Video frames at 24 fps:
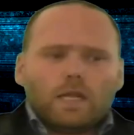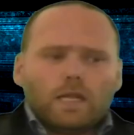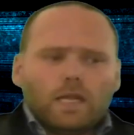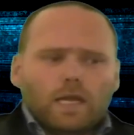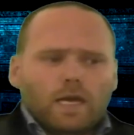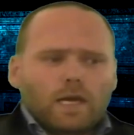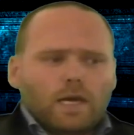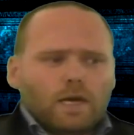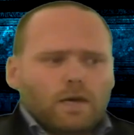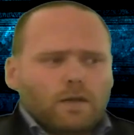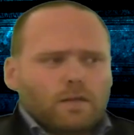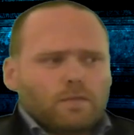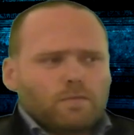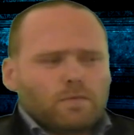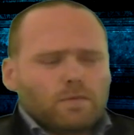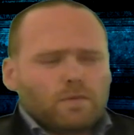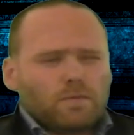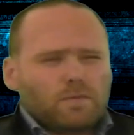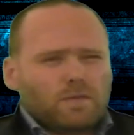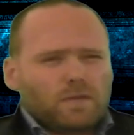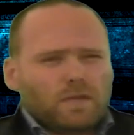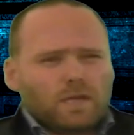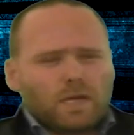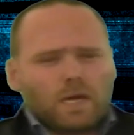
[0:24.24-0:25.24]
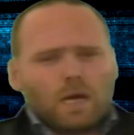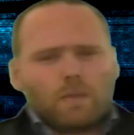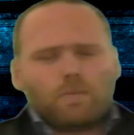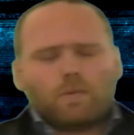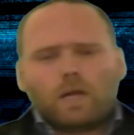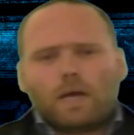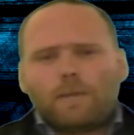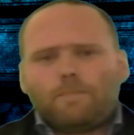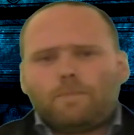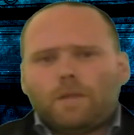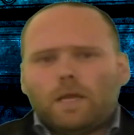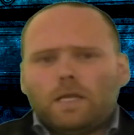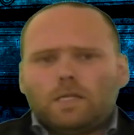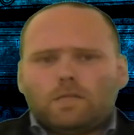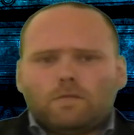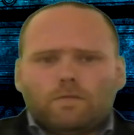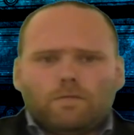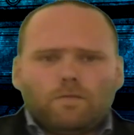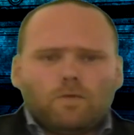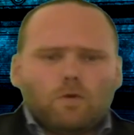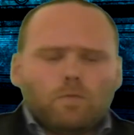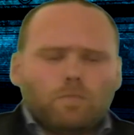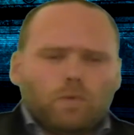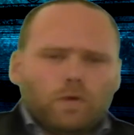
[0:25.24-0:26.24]
Now, a couple of updates
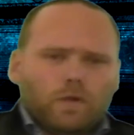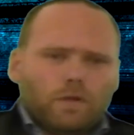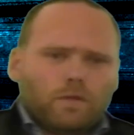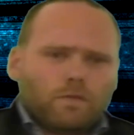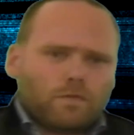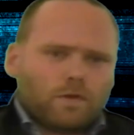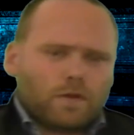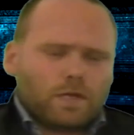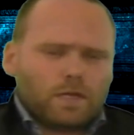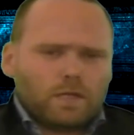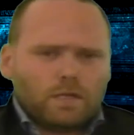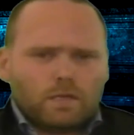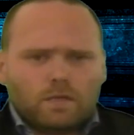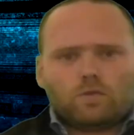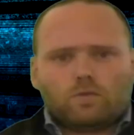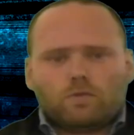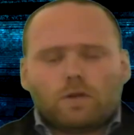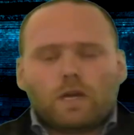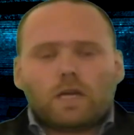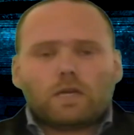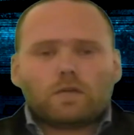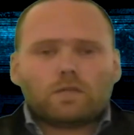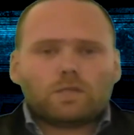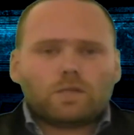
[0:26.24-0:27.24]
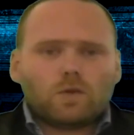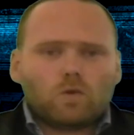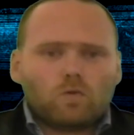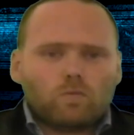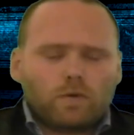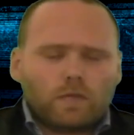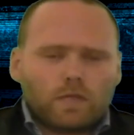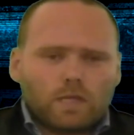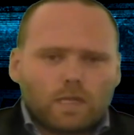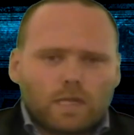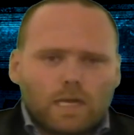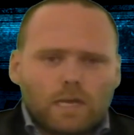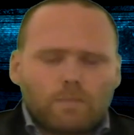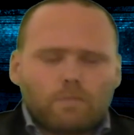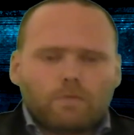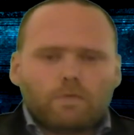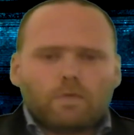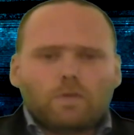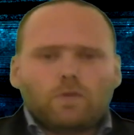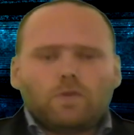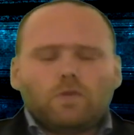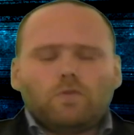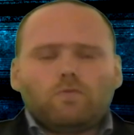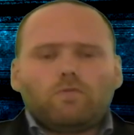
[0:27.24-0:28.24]
on 4.3. Dragon Soul will be the name
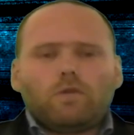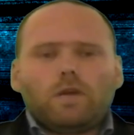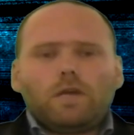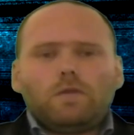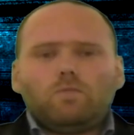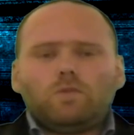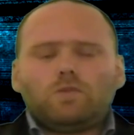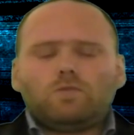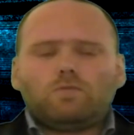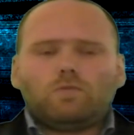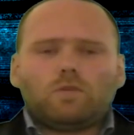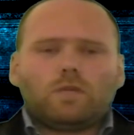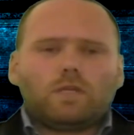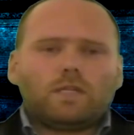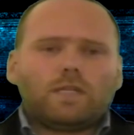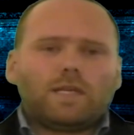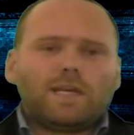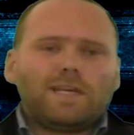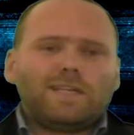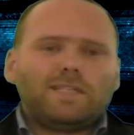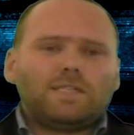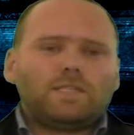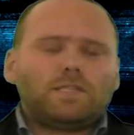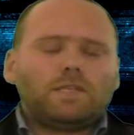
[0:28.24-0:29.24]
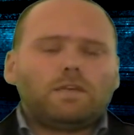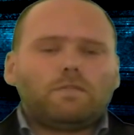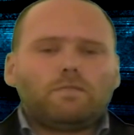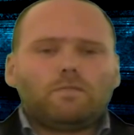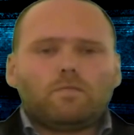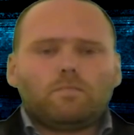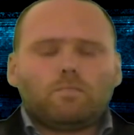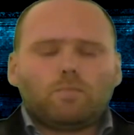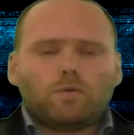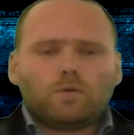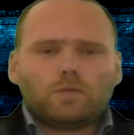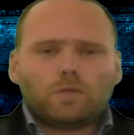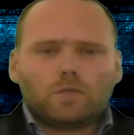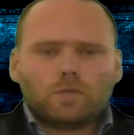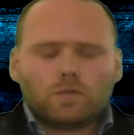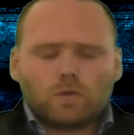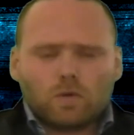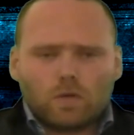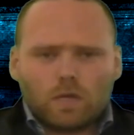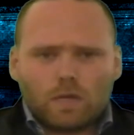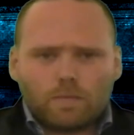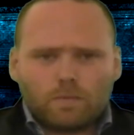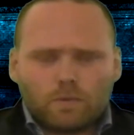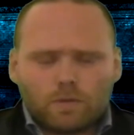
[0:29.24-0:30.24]
of the new raid, which will contain seven bosses
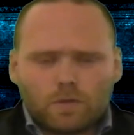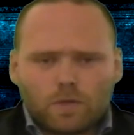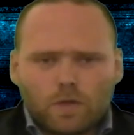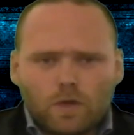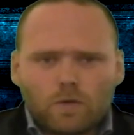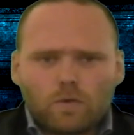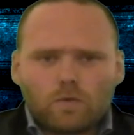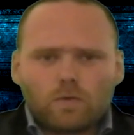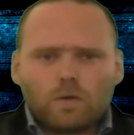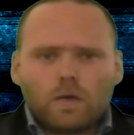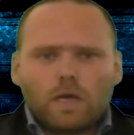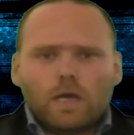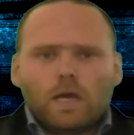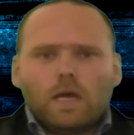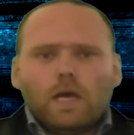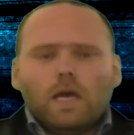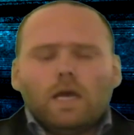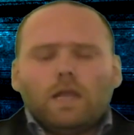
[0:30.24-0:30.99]
all up in total.